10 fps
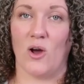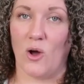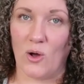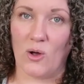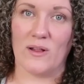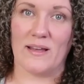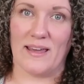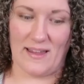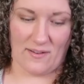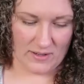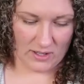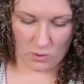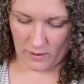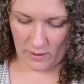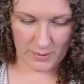all in that video
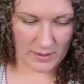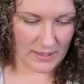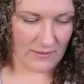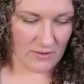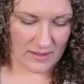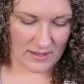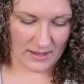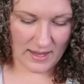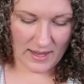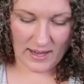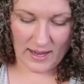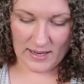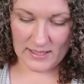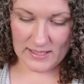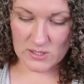where I'm putting everything.
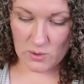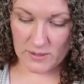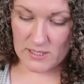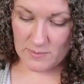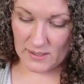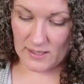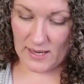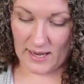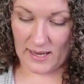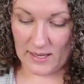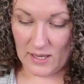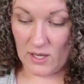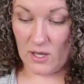And it is going to be a